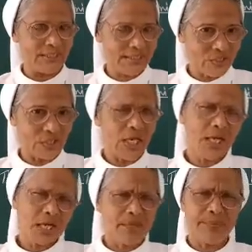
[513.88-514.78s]
It's not.
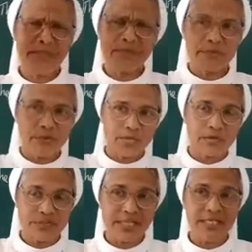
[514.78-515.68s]
Climbing of, you
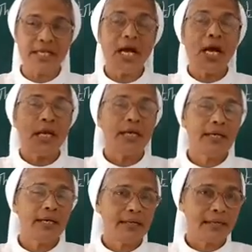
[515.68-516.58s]
have seen
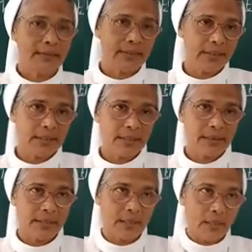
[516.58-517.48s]

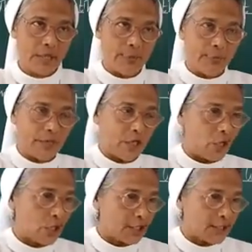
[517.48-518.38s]
the climbing
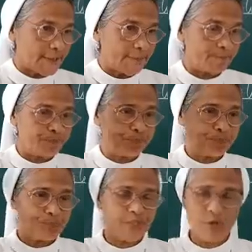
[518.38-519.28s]
on
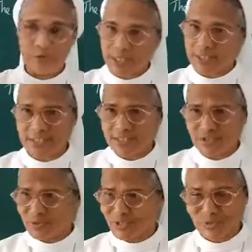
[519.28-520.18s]
the
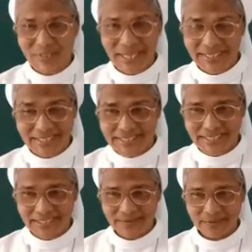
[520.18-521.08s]
Everest was not that
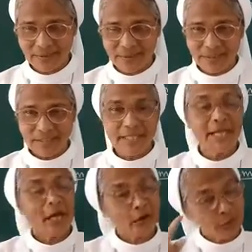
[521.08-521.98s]
easy. They
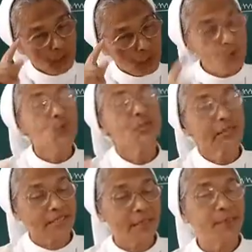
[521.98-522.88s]
have to
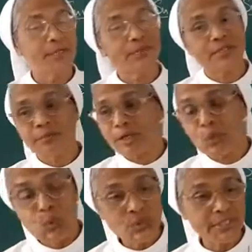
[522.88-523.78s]
lose. Sometimes they
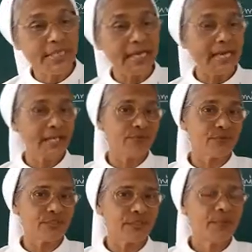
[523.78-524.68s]
may lose their lives,
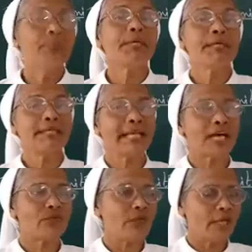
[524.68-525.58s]
but they
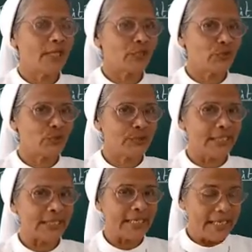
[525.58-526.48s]
are willing to do that.